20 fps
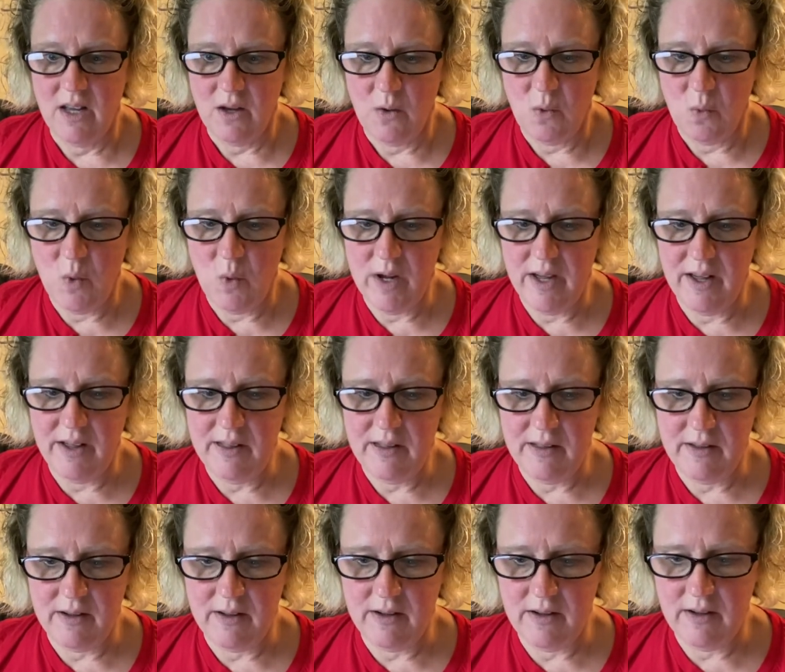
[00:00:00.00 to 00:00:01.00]

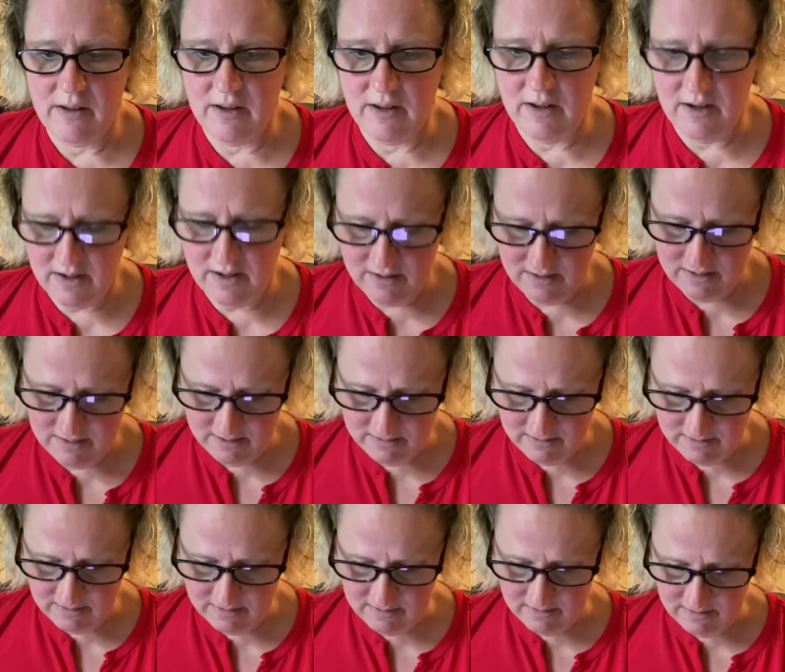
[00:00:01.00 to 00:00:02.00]
with a
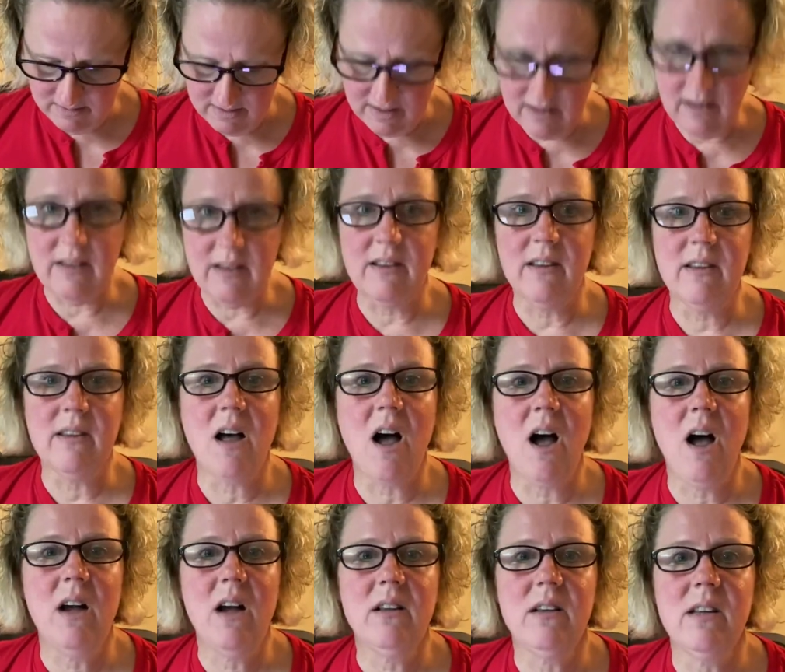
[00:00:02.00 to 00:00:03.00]

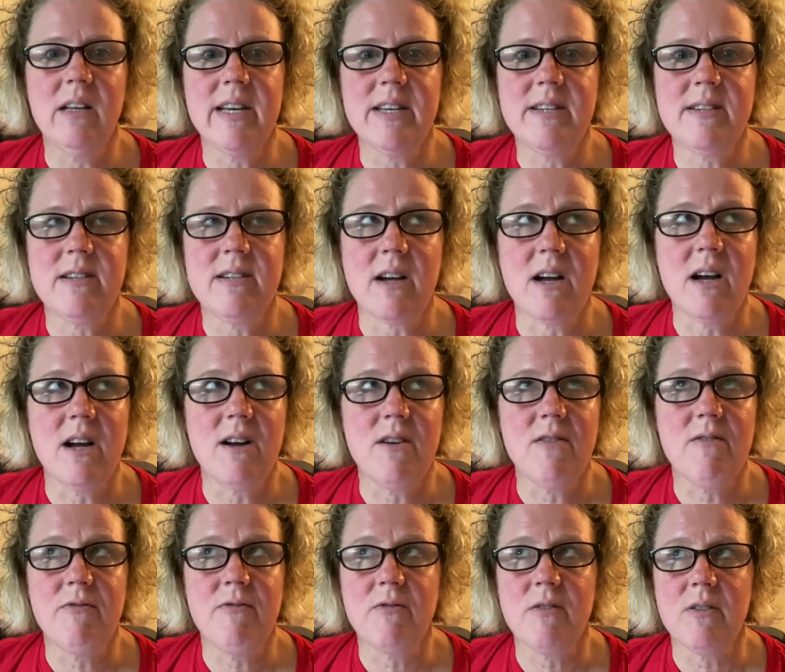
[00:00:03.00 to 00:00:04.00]
long list
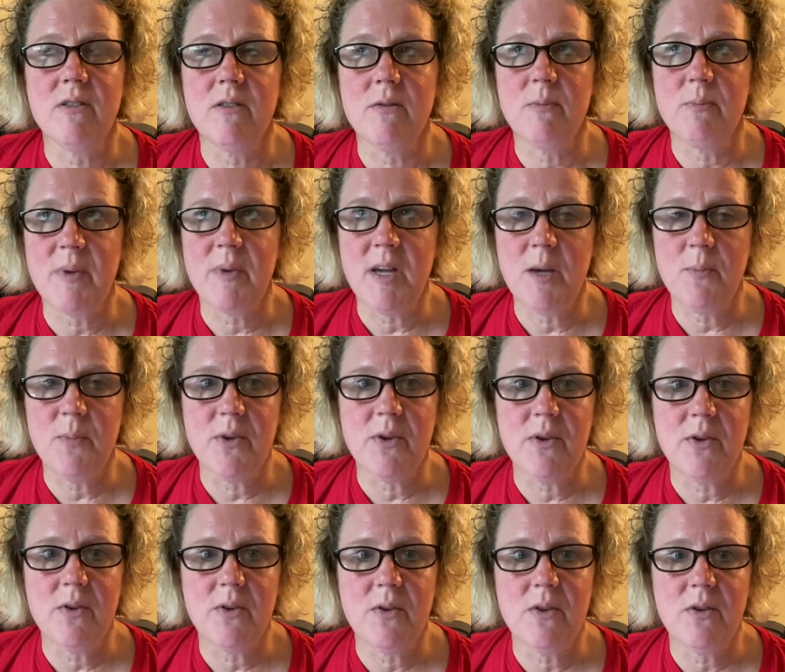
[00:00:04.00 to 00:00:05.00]
of
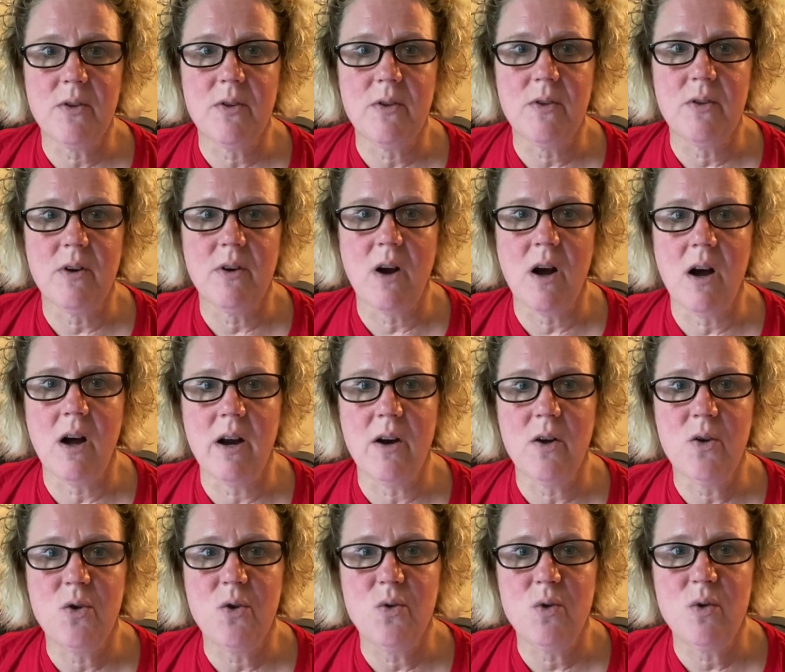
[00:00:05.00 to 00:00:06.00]
people on
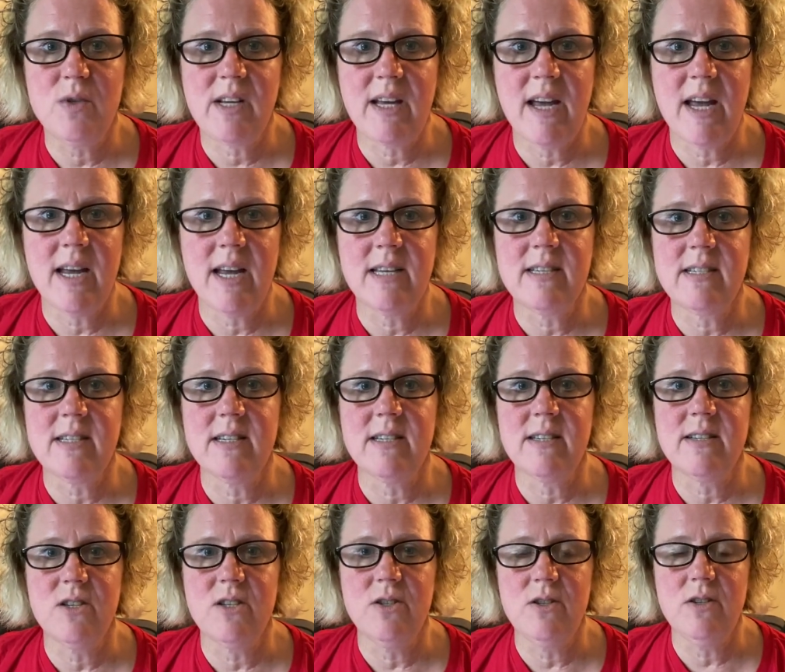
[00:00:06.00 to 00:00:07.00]
whose
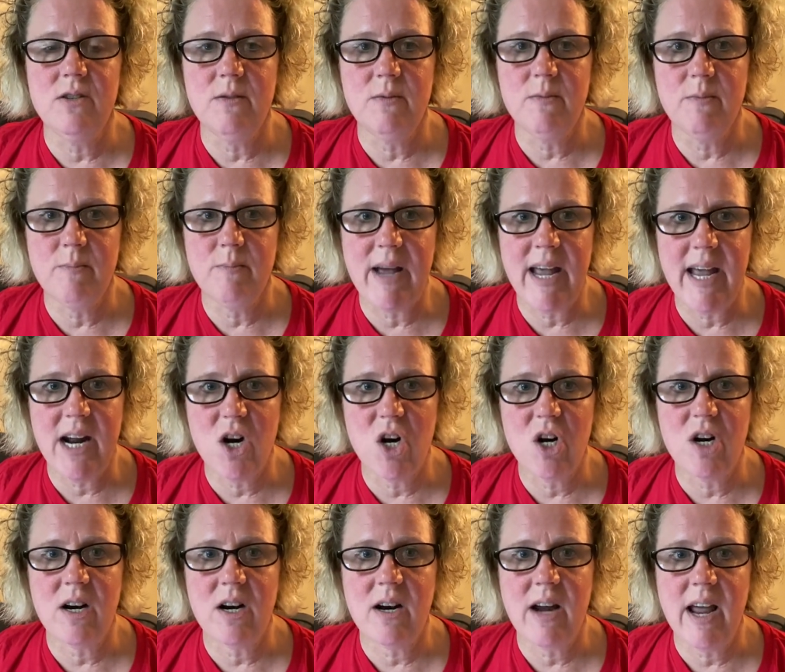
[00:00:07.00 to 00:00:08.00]
cases
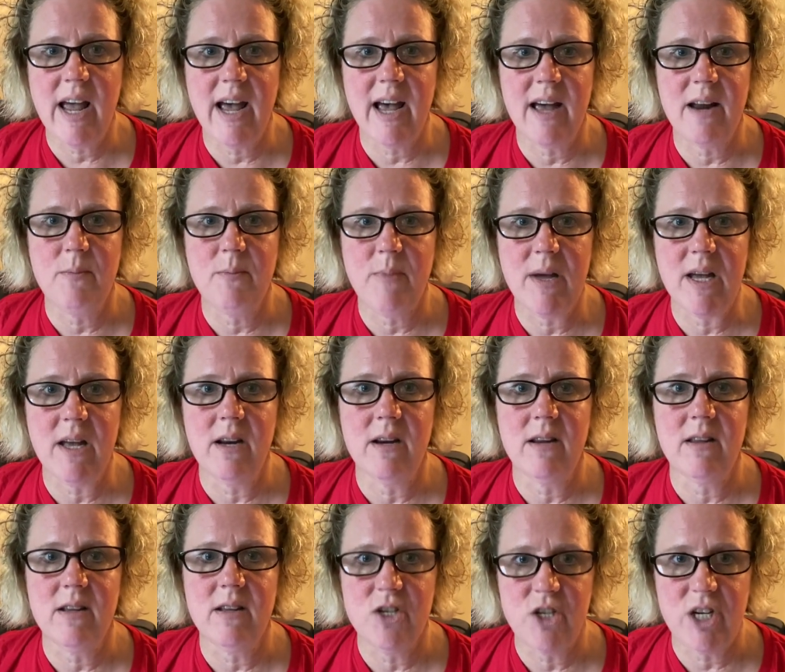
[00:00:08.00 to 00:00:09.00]
Bangert had
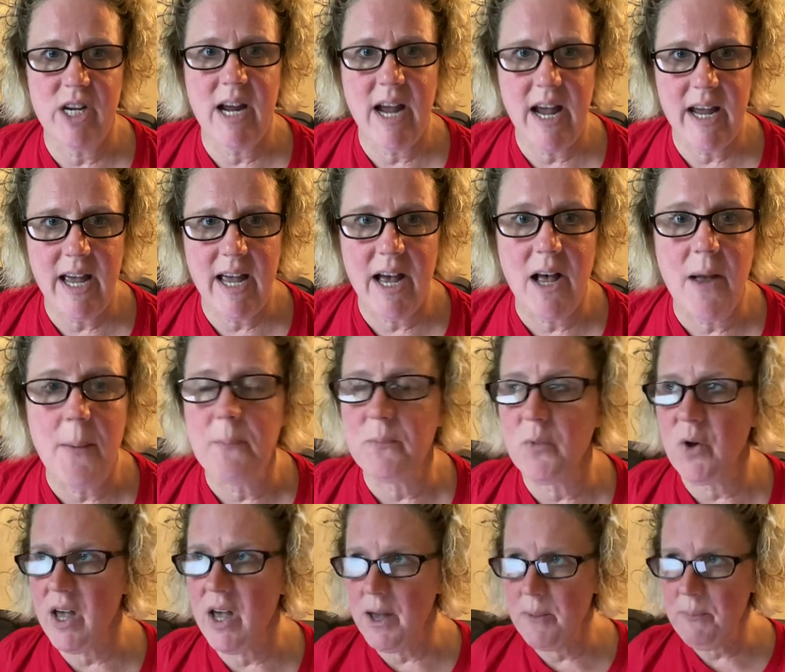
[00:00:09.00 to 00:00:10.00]
been the GAL,
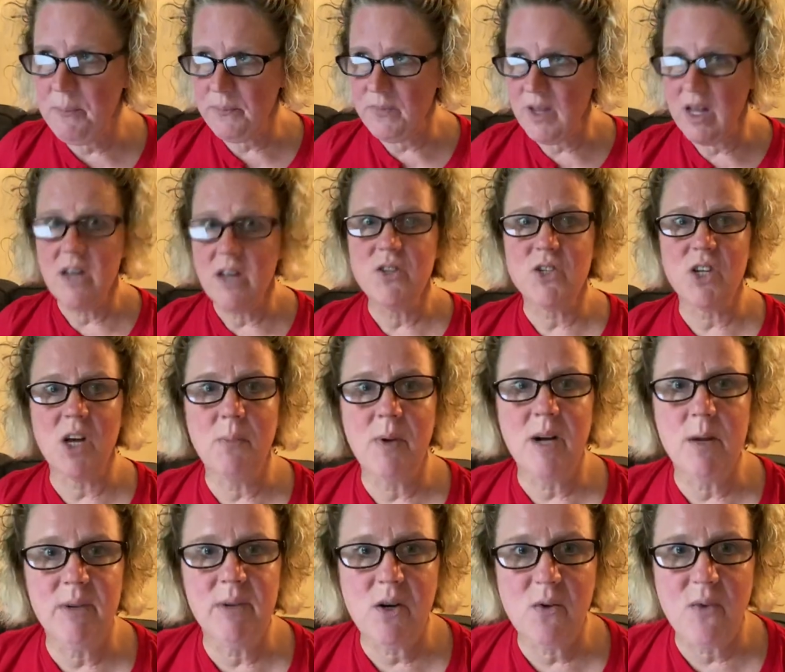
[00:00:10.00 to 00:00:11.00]
okay? It's all
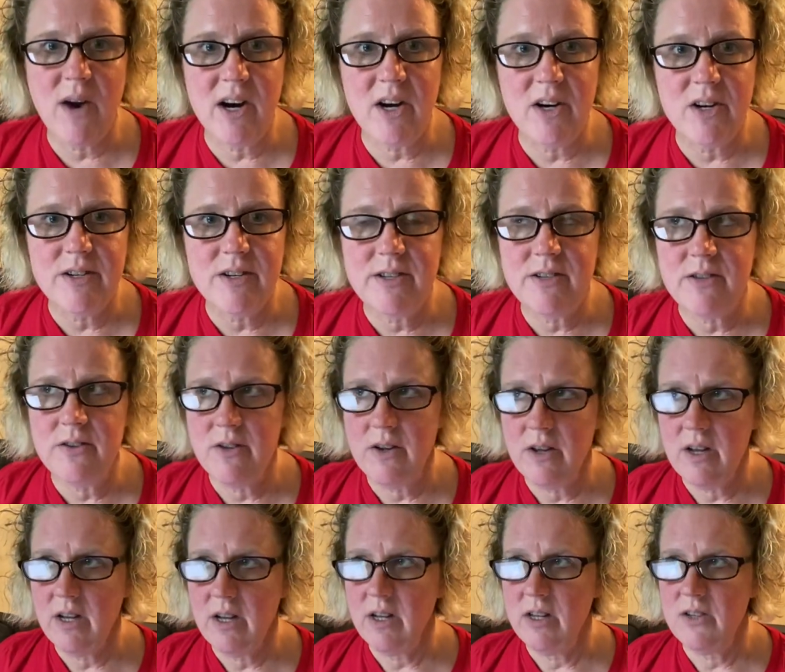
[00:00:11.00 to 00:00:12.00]
public records.
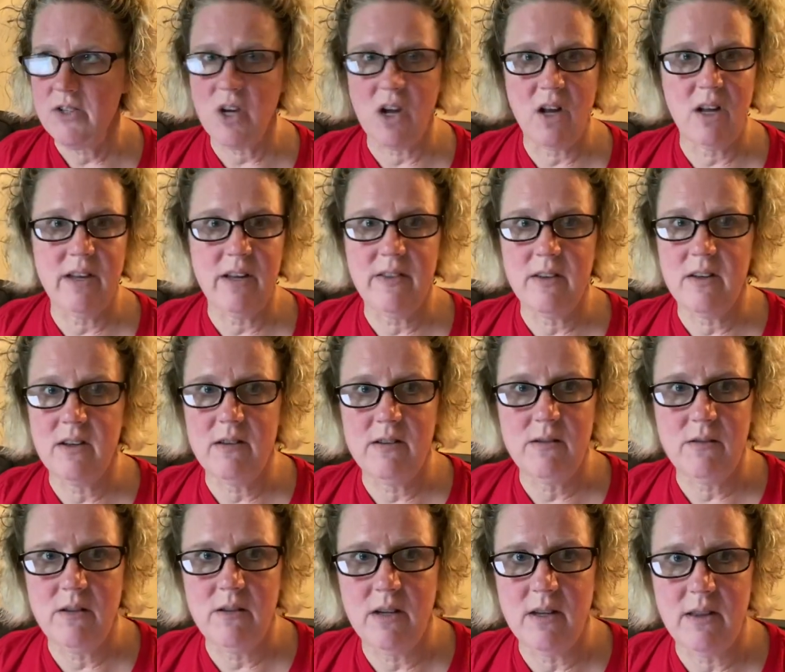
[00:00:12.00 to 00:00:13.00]
It's all in the
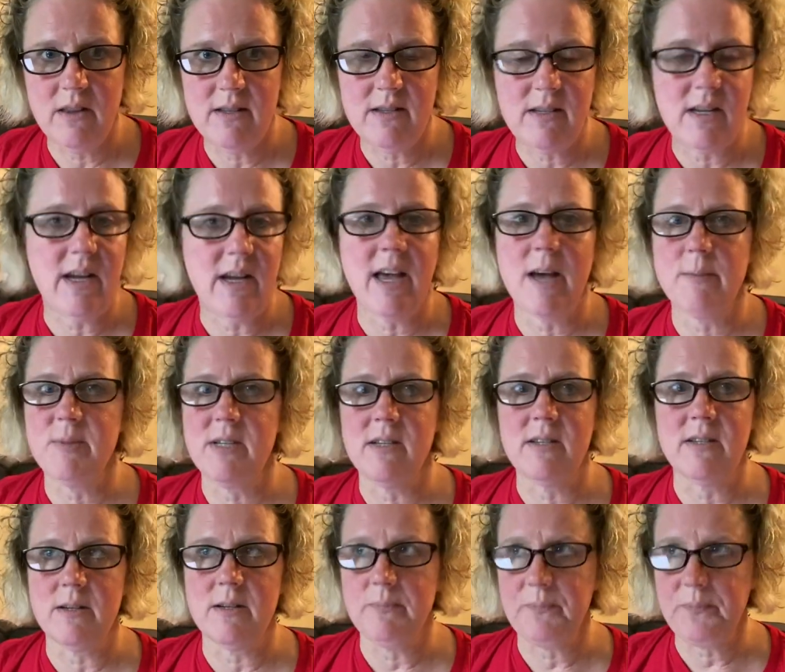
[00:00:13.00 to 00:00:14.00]
CCAP
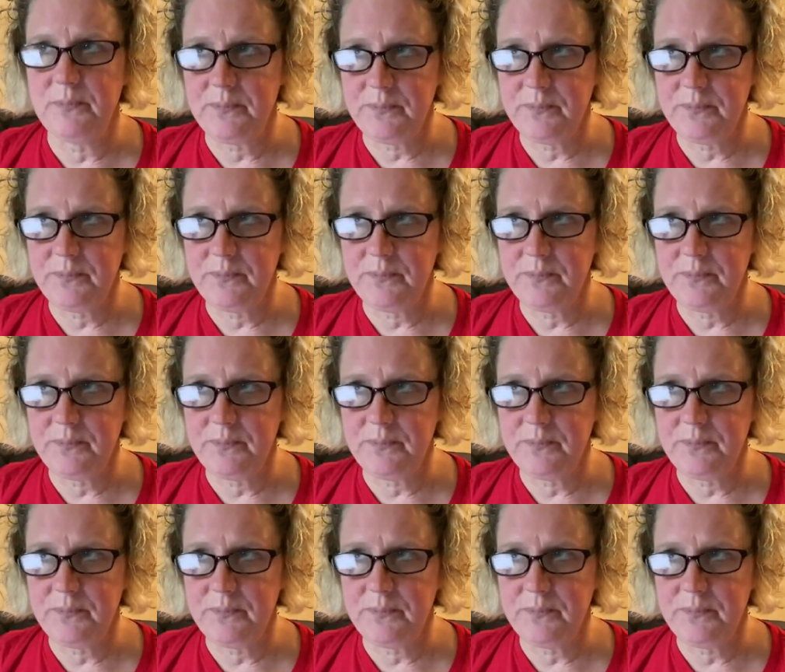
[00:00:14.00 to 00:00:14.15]
system.